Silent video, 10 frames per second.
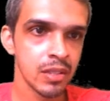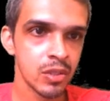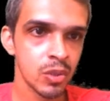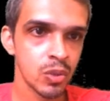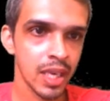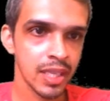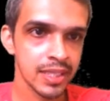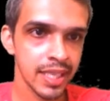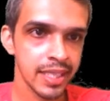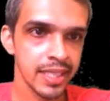through
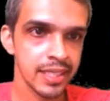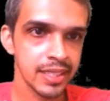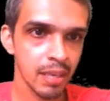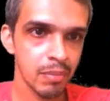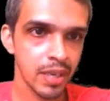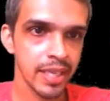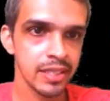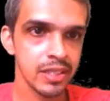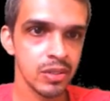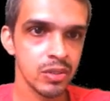constructing
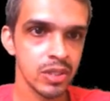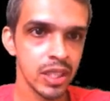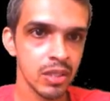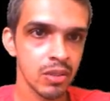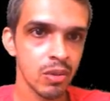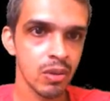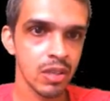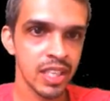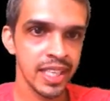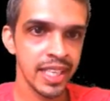subtrees using
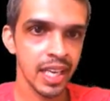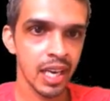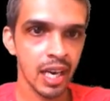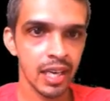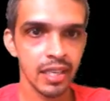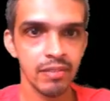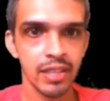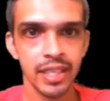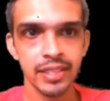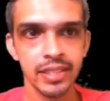already added
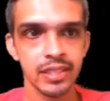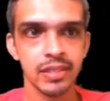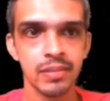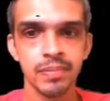vertices.